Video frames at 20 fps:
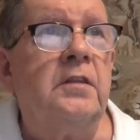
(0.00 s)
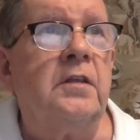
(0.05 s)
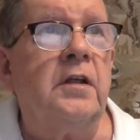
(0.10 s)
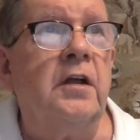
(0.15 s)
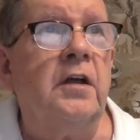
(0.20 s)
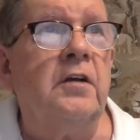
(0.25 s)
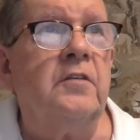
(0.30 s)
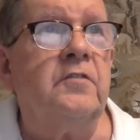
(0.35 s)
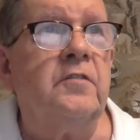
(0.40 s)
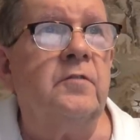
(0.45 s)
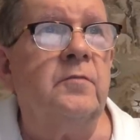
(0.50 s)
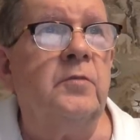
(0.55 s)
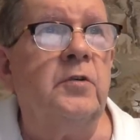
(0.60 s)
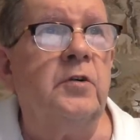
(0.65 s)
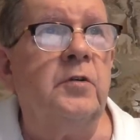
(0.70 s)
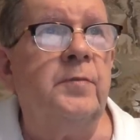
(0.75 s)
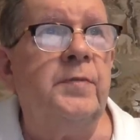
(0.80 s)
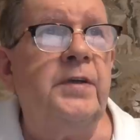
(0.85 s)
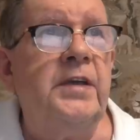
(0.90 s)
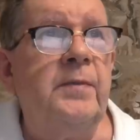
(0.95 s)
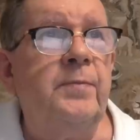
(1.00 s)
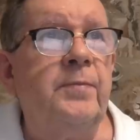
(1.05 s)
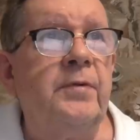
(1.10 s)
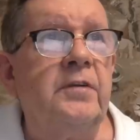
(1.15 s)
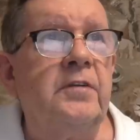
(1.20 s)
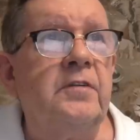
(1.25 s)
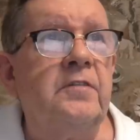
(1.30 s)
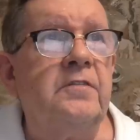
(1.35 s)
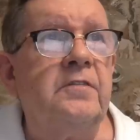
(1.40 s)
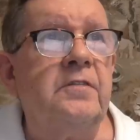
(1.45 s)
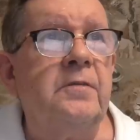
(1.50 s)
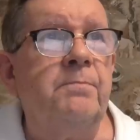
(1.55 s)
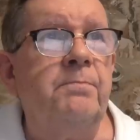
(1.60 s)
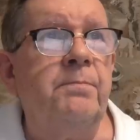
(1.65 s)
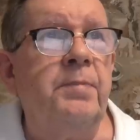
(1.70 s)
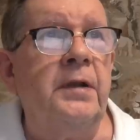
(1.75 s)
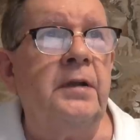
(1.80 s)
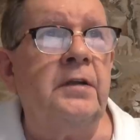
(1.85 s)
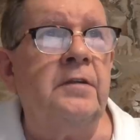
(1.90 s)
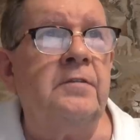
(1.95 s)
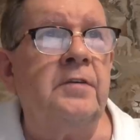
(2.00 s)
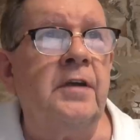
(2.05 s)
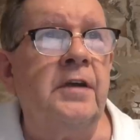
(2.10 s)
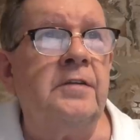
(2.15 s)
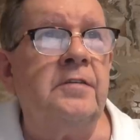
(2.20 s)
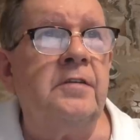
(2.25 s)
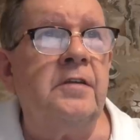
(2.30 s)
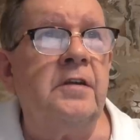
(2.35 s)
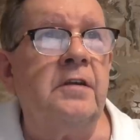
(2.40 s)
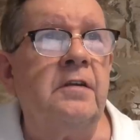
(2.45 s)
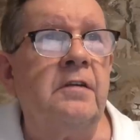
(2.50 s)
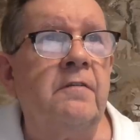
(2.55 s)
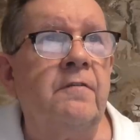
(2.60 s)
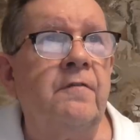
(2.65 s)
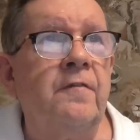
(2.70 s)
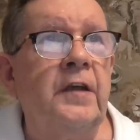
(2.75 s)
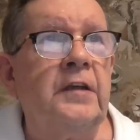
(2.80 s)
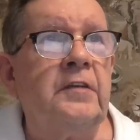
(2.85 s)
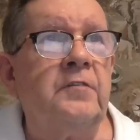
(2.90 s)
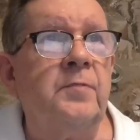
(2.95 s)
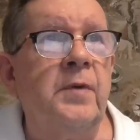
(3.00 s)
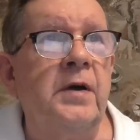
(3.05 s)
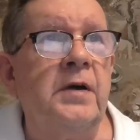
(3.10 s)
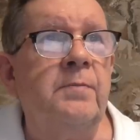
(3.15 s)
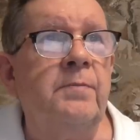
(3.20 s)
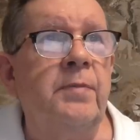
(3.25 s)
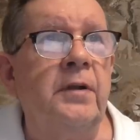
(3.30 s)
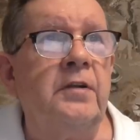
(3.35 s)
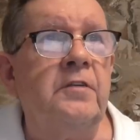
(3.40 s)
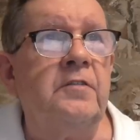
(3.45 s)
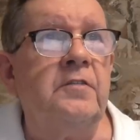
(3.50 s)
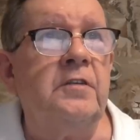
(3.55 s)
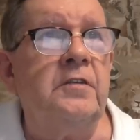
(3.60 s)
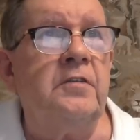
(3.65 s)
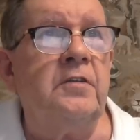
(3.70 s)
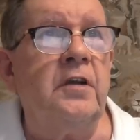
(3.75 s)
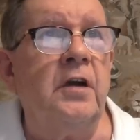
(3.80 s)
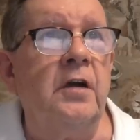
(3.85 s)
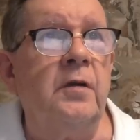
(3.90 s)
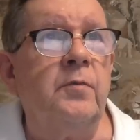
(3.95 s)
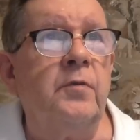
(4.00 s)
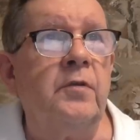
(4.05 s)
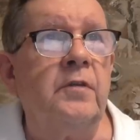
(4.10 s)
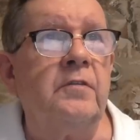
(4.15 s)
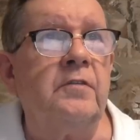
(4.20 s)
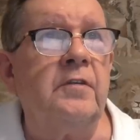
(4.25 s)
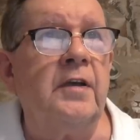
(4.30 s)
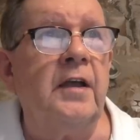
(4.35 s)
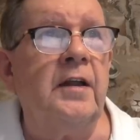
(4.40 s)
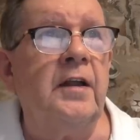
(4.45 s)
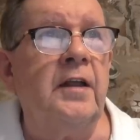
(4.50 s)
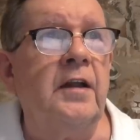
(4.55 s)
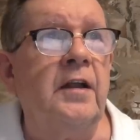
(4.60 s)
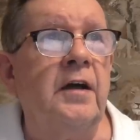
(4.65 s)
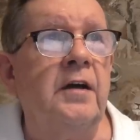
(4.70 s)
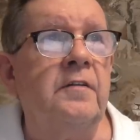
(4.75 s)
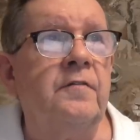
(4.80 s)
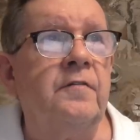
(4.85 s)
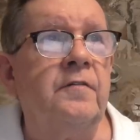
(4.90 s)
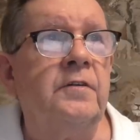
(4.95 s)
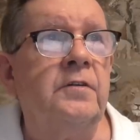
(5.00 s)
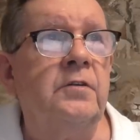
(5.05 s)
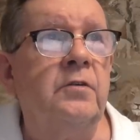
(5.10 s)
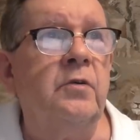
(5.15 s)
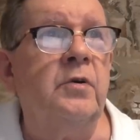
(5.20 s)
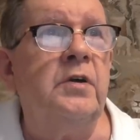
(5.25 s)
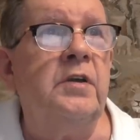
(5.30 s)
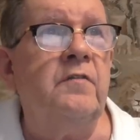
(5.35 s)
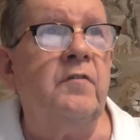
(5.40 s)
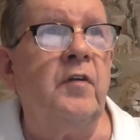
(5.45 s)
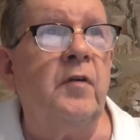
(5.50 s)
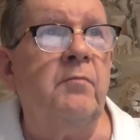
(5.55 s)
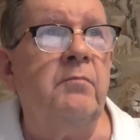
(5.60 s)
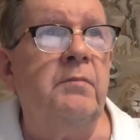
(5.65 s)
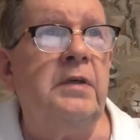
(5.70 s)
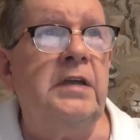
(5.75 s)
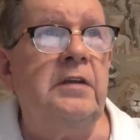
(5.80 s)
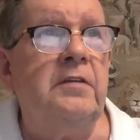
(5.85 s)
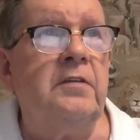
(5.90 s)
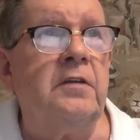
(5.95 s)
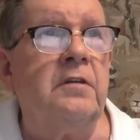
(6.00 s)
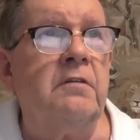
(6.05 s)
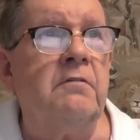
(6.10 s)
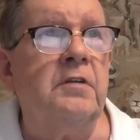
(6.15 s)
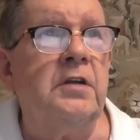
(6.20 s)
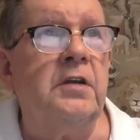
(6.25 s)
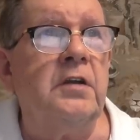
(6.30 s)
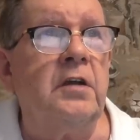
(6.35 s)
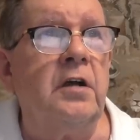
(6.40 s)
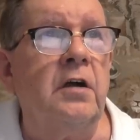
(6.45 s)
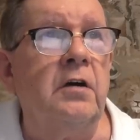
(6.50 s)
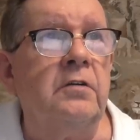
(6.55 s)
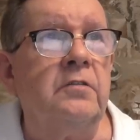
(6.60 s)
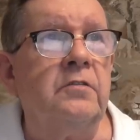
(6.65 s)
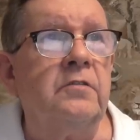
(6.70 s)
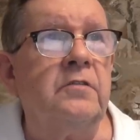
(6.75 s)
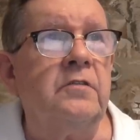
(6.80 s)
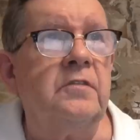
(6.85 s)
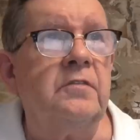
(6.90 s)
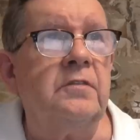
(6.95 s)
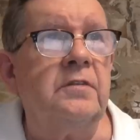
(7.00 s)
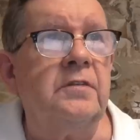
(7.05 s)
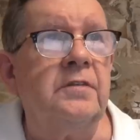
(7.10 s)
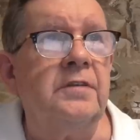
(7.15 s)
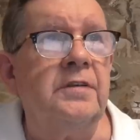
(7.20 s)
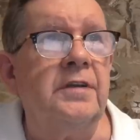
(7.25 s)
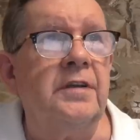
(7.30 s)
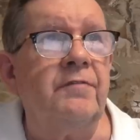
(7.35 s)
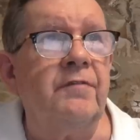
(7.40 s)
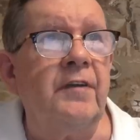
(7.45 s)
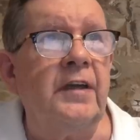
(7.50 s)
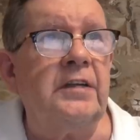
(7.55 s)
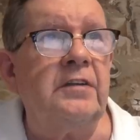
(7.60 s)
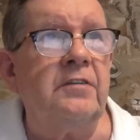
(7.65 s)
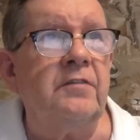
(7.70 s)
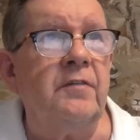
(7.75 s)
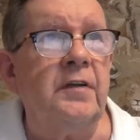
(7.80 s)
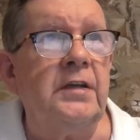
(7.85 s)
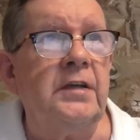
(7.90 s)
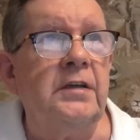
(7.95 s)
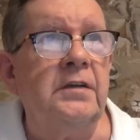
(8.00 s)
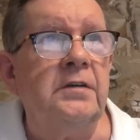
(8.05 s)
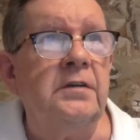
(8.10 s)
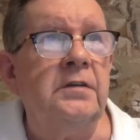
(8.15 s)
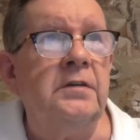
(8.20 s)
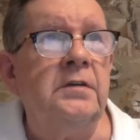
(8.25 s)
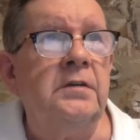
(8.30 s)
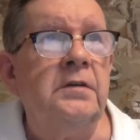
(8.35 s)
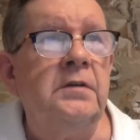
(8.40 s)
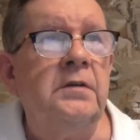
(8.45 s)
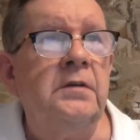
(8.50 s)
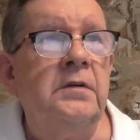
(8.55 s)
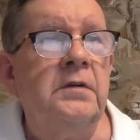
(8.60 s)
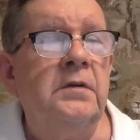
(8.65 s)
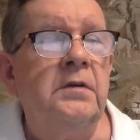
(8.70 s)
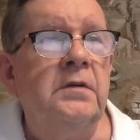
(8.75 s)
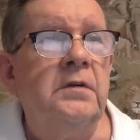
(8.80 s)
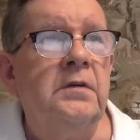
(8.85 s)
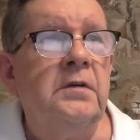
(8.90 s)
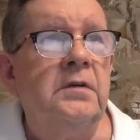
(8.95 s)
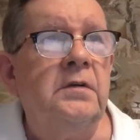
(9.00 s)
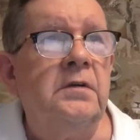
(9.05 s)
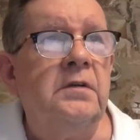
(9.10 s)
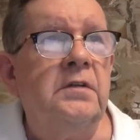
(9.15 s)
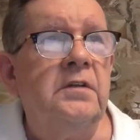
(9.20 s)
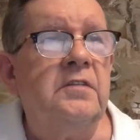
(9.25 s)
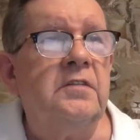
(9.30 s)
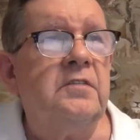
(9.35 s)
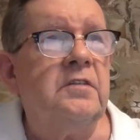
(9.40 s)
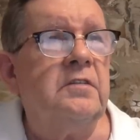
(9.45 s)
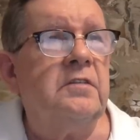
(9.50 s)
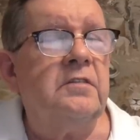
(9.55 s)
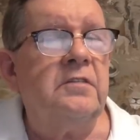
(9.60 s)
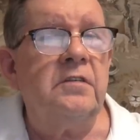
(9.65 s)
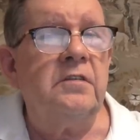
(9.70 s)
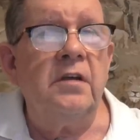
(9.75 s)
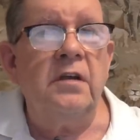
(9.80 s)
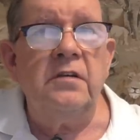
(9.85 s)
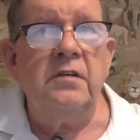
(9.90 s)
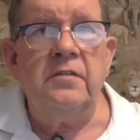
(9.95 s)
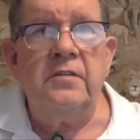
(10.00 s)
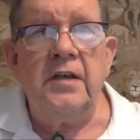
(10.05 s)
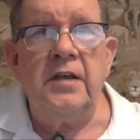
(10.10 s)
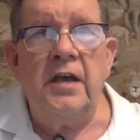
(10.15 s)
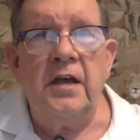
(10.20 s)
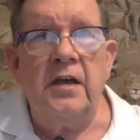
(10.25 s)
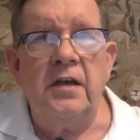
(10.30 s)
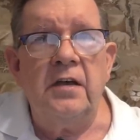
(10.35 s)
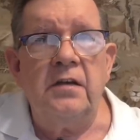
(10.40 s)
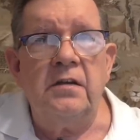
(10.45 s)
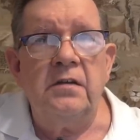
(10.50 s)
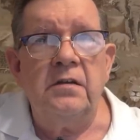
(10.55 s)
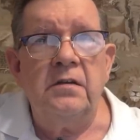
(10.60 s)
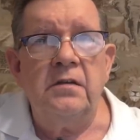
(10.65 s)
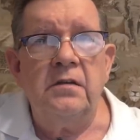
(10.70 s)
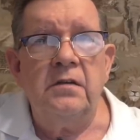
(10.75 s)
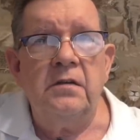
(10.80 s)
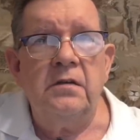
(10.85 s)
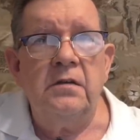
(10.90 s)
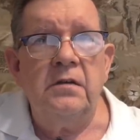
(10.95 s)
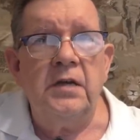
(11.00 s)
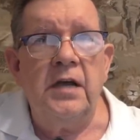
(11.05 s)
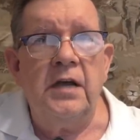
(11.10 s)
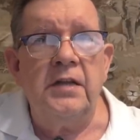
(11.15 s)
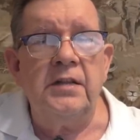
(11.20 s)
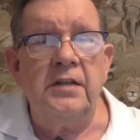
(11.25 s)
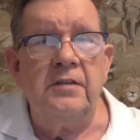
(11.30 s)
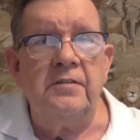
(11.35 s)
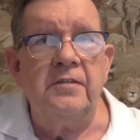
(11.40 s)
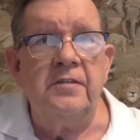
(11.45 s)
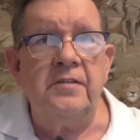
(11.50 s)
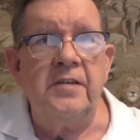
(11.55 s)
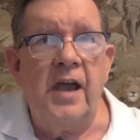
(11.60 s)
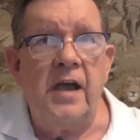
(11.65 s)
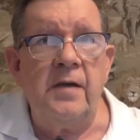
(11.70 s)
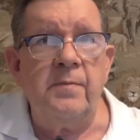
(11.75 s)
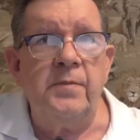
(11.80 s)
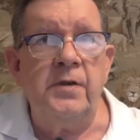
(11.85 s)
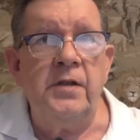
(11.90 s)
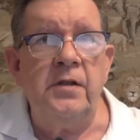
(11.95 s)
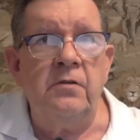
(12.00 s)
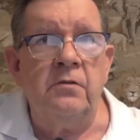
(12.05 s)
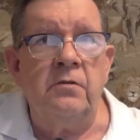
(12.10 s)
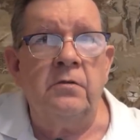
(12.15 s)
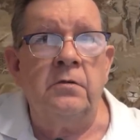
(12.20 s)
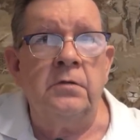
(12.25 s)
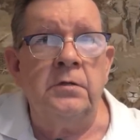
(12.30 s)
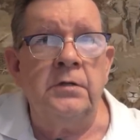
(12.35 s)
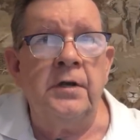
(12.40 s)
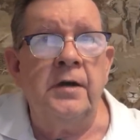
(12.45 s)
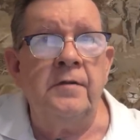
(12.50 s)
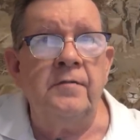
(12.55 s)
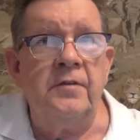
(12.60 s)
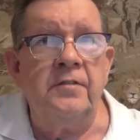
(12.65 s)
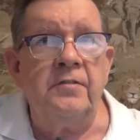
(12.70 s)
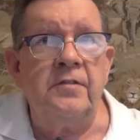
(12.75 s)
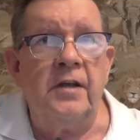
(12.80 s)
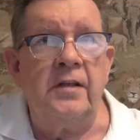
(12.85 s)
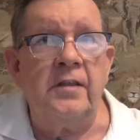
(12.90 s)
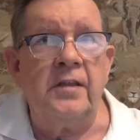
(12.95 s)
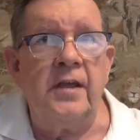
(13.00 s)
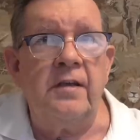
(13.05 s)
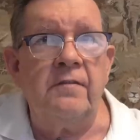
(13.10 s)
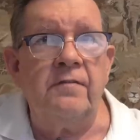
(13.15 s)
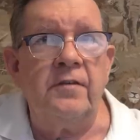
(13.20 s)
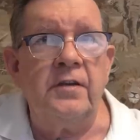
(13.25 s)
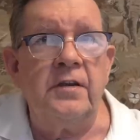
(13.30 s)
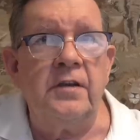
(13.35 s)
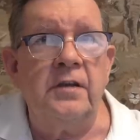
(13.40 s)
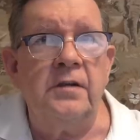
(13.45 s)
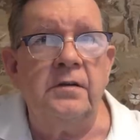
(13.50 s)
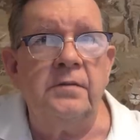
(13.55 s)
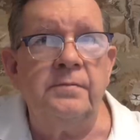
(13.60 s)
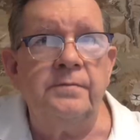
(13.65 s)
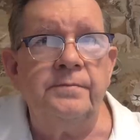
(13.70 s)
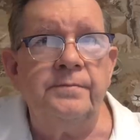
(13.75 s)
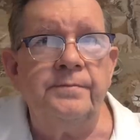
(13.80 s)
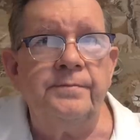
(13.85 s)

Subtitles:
the loss of more people is debilitating and affects my ability to cope with daily life or even meet career goals effectively. This is so sad, and this is happening all over South Africa.